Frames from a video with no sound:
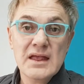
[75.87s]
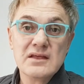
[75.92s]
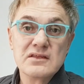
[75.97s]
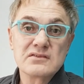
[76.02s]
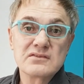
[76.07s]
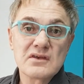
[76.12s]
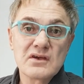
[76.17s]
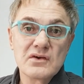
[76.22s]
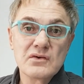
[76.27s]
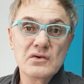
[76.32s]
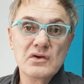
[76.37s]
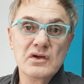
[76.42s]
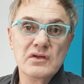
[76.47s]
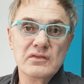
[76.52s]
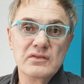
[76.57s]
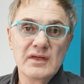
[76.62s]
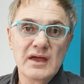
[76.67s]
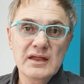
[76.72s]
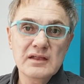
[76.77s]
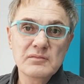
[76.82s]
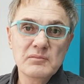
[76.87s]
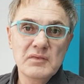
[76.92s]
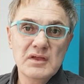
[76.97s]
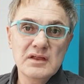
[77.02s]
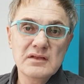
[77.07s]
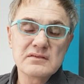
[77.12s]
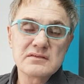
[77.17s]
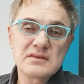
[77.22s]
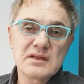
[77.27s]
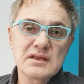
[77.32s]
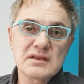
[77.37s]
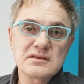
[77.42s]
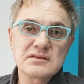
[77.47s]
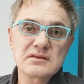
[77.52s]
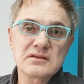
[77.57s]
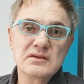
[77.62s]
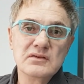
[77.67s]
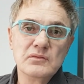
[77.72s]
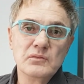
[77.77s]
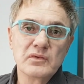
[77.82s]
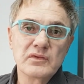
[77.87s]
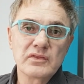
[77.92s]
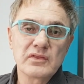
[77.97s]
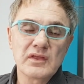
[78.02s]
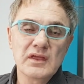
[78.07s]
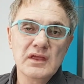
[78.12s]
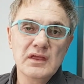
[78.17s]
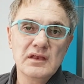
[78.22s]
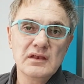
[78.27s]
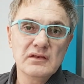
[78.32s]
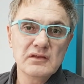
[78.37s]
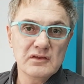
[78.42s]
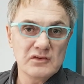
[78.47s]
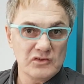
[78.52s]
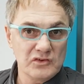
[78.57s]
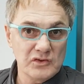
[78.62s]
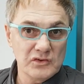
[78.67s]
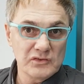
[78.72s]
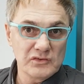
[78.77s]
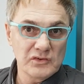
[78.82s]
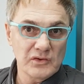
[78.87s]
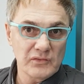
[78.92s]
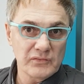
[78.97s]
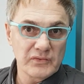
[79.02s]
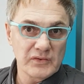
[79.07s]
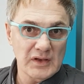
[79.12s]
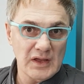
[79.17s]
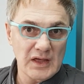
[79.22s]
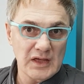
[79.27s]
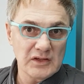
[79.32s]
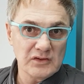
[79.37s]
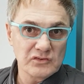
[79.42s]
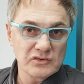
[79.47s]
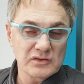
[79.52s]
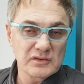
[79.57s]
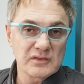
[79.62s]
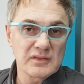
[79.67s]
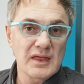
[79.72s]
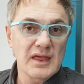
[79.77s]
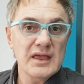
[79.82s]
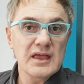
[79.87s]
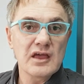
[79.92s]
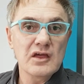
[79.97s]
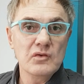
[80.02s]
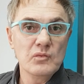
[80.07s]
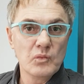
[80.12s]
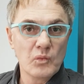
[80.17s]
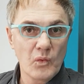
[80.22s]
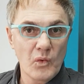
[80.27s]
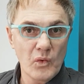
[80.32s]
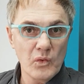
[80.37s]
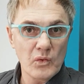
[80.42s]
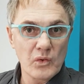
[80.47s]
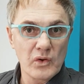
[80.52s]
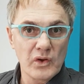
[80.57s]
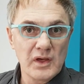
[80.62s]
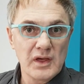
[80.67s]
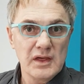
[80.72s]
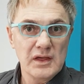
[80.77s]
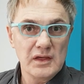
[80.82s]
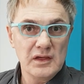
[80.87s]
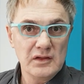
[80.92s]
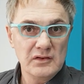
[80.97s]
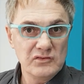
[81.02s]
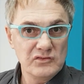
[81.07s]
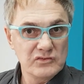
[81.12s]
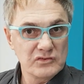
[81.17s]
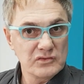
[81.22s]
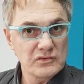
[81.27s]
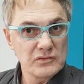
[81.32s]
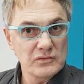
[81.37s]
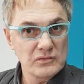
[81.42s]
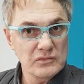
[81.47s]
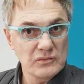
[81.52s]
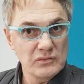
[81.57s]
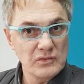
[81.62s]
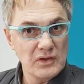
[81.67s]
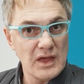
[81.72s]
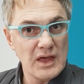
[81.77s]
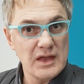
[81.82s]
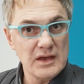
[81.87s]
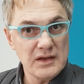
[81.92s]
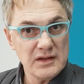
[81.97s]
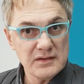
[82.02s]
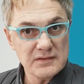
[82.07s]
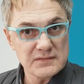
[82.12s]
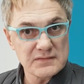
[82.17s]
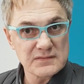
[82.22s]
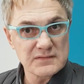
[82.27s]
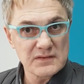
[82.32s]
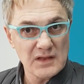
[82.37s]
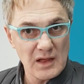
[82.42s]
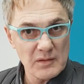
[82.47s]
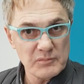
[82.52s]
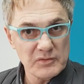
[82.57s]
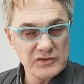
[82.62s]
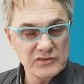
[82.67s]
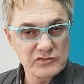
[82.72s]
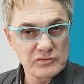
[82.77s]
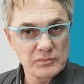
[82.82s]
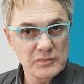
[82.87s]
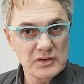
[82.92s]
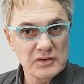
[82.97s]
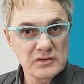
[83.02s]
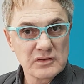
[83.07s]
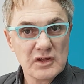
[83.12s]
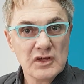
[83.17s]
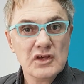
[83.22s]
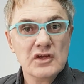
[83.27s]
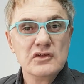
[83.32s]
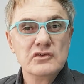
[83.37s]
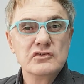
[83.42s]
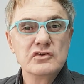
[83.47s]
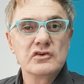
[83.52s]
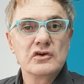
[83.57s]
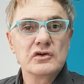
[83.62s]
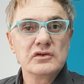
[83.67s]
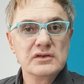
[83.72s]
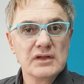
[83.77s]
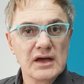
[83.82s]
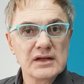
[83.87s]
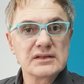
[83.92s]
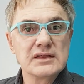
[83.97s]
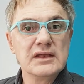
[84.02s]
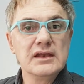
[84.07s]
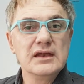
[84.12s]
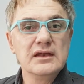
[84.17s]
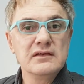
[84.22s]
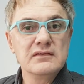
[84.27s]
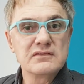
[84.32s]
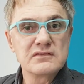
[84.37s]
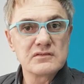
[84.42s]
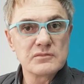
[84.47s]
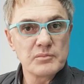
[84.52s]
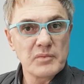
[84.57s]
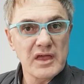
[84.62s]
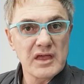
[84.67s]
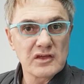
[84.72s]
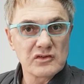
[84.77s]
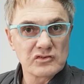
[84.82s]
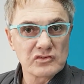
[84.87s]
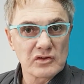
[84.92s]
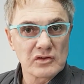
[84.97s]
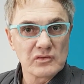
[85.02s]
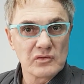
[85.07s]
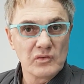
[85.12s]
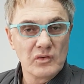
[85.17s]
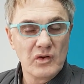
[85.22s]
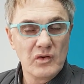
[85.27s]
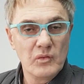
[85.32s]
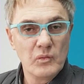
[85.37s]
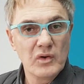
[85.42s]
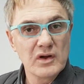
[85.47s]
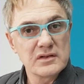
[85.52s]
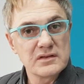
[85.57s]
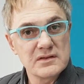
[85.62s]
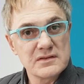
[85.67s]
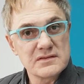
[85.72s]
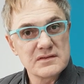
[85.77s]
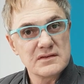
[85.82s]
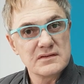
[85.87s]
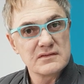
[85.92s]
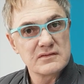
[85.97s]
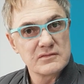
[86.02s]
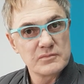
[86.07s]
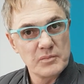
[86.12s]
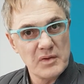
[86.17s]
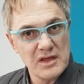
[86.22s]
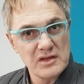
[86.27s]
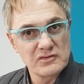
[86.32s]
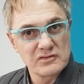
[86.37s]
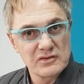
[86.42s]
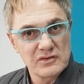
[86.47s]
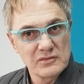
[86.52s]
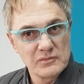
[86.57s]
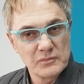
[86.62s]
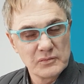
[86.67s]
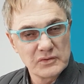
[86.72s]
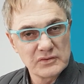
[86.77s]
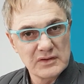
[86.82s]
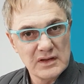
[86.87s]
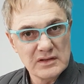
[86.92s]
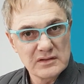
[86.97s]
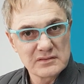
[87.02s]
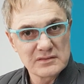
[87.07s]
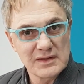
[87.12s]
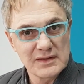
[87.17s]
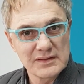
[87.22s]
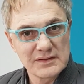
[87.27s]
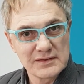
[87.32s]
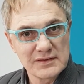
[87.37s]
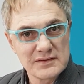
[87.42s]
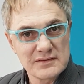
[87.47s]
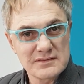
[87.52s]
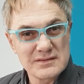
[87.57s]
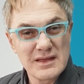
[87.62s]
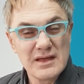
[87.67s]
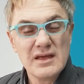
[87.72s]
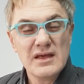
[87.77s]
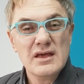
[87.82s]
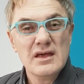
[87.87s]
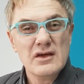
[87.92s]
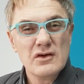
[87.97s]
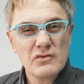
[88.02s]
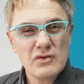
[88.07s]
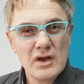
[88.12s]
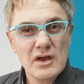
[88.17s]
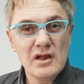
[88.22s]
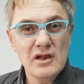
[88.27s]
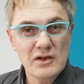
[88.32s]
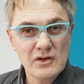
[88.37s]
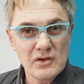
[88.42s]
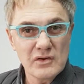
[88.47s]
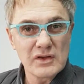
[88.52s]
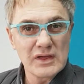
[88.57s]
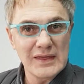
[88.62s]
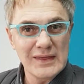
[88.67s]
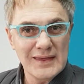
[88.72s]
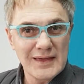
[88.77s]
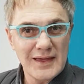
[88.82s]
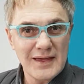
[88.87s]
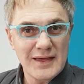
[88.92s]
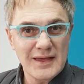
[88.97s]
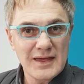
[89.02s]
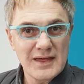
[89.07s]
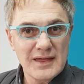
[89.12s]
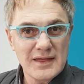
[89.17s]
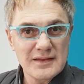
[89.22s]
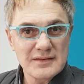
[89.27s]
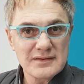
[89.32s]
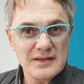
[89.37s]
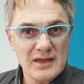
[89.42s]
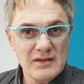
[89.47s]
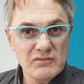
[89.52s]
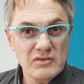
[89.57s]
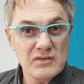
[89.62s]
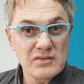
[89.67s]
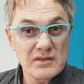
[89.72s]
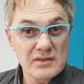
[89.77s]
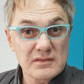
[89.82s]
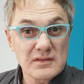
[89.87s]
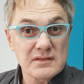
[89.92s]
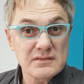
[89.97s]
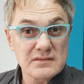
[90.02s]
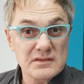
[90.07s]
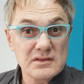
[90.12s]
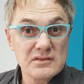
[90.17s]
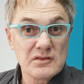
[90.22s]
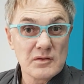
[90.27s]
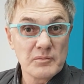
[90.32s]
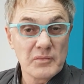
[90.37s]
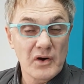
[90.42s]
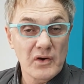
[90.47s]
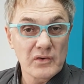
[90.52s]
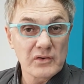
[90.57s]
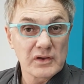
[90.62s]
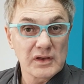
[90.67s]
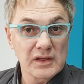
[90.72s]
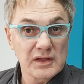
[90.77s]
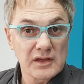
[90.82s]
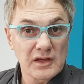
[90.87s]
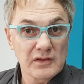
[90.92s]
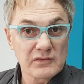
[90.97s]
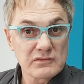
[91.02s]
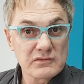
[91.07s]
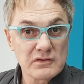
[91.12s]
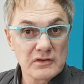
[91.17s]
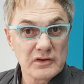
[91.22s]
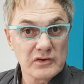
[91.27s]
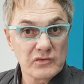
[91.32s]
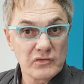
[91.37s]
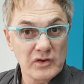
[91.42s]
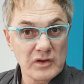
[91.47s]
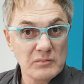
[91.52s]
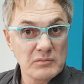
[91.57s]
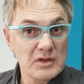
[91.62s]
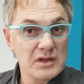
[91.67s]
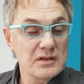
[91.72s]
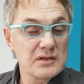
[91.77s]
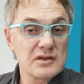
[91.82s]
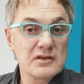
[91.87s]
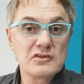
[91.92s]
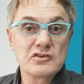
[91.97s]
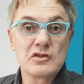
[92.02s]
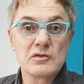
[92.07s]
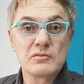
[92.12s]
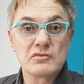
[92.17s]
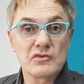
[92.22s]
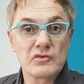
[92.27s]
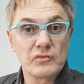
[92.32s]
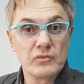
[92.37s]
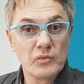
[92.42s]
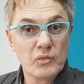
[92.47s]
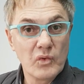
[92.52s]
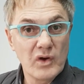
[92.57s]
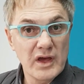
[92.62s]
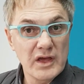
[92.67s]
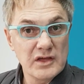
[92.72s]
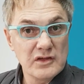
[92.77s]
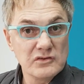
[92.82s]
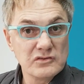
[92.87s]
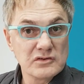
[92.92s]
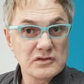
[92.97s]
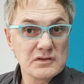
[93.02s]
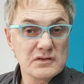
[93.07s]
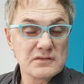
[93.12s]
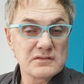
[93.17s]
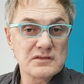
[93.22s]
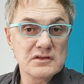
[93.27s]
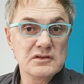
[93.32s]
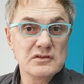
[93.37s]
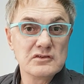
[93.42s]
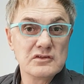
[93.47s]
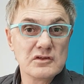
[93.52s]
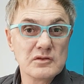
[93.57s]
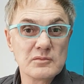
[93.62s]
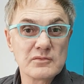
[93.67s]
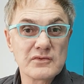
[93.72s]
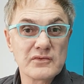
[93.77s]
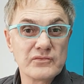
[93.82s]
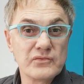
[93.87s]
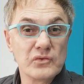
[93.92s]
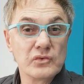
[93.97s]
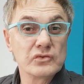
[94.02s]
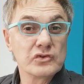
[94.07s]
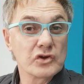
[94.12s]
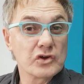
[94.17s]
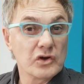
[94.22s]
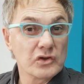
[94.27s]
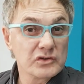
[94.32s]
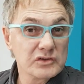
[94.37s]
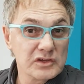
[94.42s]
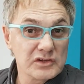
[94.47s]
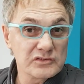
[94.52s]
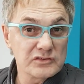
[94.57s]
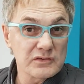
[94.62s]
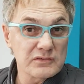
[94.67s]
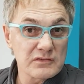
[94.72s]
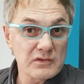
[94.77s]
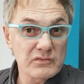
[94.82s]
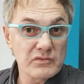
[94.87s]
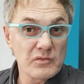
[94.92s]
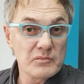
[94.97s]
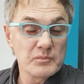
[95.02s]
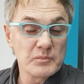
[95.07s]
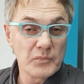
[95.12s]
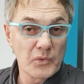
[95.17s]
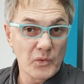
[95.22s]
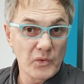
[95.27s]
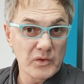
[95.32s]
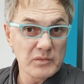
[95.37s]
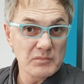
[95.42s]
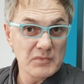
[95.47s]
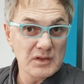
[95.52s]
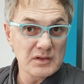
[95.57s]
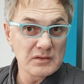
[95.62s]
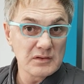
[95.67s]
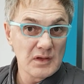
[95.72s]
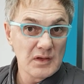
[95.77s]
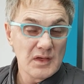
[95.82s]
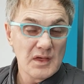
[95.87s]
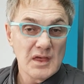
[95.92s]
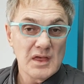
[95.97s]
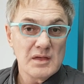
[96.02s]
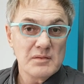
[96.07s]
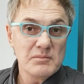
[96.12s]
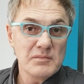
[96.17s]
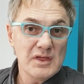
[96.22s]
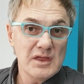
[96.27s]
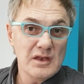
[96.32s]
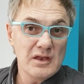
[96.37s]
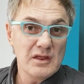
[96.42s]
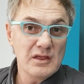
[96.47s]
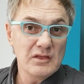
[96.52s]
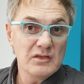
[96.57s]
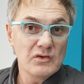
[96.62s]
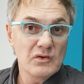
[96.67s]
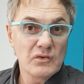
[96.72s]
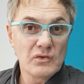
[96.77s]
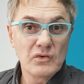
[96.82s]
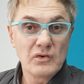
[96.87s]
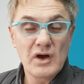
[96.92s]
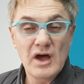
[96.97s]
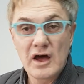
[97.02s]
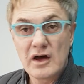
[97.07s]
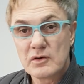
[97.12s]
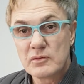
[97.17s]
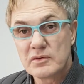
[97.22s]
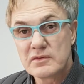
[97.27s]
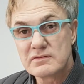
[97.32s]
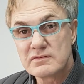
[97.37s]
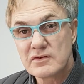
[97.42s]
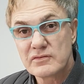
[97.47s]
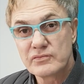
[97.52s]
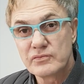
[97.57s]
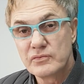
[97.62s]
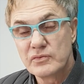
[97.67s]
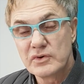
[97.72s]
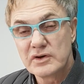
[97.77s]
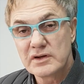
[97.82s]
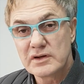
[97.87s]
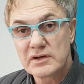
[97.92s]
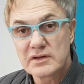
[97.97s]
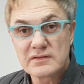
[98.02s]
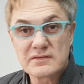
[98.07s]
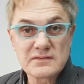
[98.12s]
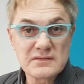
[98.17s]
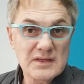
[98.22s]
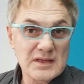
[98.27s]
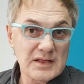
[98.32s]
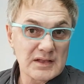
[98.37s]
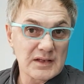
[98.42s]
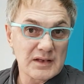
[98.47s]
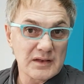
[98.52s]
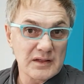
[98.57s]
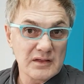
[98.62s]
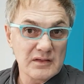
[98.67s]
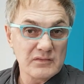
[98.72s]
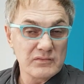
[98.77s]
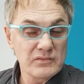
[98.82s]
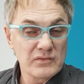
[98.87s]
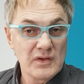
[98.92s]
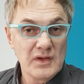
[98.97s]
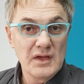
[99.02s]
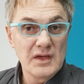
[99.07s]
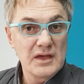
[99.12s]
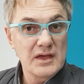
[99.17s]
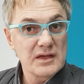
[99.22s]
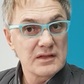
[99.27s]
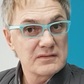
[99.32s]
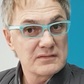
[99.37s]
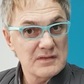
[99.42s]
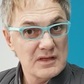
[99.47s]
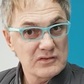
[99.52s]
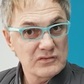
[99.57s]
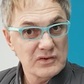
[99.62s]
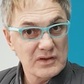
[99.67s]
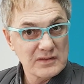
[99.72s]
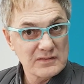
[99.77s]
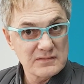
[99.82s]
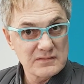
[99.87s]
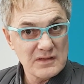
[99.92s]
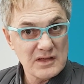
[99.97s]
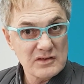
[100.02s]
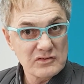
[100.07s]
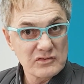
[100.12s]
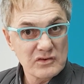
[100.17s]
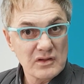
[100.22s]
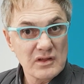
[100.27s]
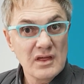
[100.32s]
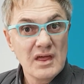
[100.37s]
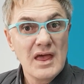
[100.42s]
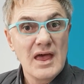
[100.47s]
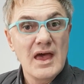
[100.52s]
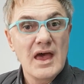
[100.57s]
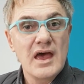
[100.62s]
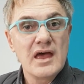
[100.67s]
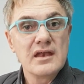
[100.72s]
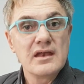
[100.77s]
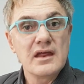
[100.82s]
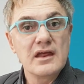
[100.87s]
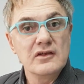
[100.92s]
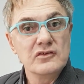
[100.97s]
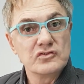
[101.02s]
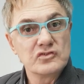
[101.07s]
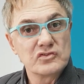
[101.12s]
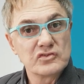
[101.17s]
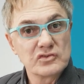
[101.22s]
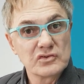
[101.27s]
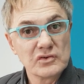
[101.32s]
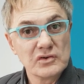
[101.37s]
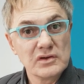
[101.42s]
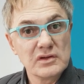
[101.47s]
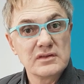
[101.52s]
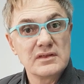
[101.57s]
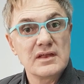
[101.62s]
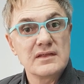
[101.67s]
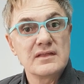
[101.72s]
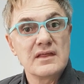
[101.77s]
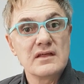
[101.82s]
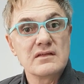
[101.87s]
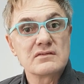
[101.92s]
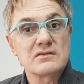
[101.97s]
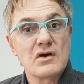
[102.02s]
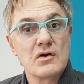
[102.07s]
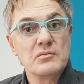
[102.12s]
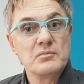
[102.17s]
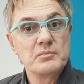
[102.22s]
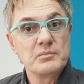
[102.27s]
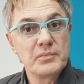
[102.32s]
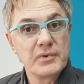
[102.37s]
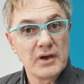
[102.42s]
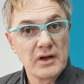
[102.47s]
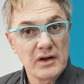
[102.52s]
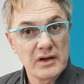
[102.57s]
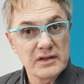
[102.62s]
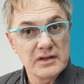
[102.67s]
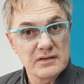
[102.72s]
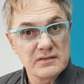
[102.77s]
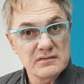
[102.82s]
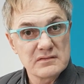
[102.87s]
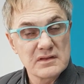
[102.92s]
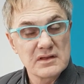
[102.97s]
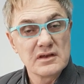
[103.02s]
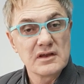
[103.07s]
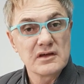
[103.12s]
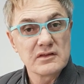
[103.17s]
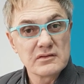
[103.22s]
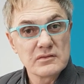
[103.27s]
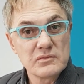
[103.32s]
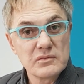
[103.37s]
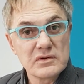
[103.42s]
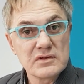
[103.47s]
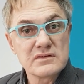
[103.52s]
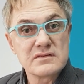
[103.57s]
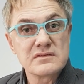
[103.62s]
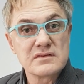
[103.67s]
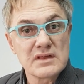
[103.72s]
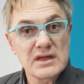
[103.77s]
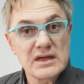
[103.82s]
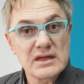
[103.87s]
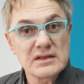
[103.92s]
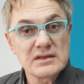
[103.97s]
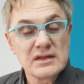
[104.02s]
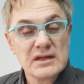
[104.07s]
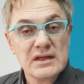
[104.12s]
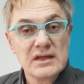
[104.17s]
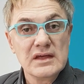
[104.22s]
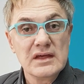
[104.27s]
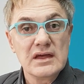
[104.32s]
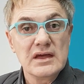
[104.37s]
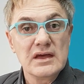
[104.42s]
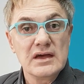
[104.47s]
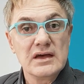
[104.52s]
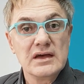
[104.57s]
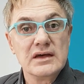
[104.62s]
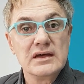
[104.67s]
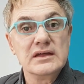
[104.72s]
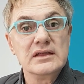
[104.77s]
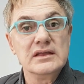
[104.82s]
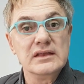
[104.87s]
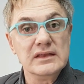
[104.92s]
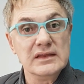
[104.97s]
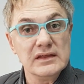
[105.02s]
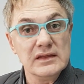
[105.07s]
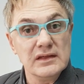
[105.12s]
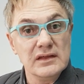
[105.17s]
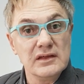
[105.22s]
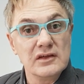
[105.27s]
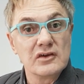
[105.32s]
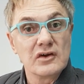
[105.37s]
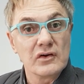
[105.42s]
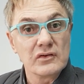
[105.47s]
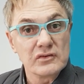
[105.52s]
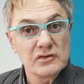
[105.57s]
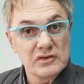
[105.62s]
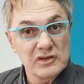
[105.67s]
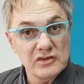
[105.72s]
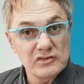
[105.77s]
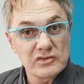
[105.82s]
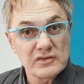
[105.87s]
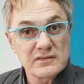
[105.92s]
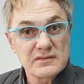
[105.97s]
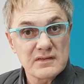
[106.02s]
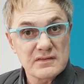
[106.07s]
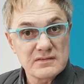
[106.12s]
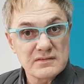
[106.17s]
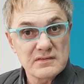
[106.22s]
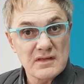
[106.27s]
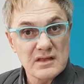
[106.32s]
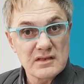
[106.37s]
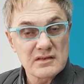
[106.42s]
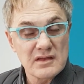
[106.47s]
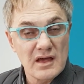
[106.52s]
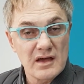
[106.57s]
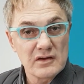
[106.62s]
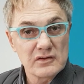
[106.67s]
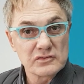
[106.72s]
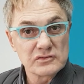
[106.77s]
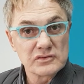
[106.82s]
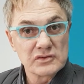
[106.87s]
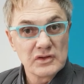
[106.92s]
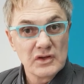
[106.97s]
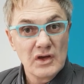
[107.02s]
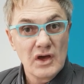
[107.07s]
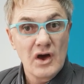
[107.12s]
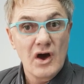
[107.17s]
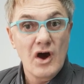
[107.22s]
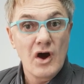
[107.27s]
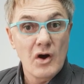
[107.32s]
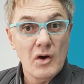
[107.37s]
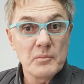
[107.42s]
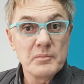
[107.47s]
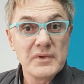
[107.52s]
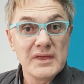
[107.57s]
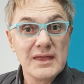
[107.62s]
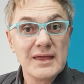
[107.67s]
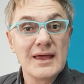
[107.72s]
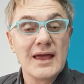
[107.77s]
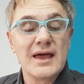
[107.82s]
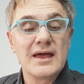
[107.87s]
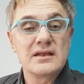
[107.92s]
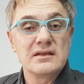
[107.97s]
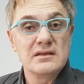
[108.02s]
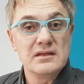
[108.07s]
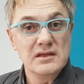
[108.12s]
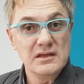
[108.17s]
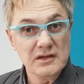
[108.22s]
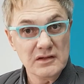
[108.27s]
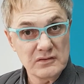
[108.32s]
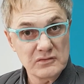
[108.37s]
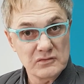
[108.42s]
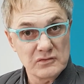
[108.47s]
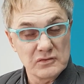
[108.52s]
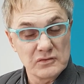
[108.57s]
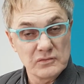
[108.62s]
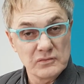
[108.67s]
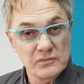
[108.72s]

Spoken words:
So that means that within the duty of an agent, they can walk into any establishment to conduct an inspection. What this inspection would entail is really looking at everything that's in the bargaining council agreement in terms of wages, in terms of all the conditions of employment, meaning your hours of work, sick leave, etc., and ensure that there's compliance. In other words, that the conditions as set out are being adhered to.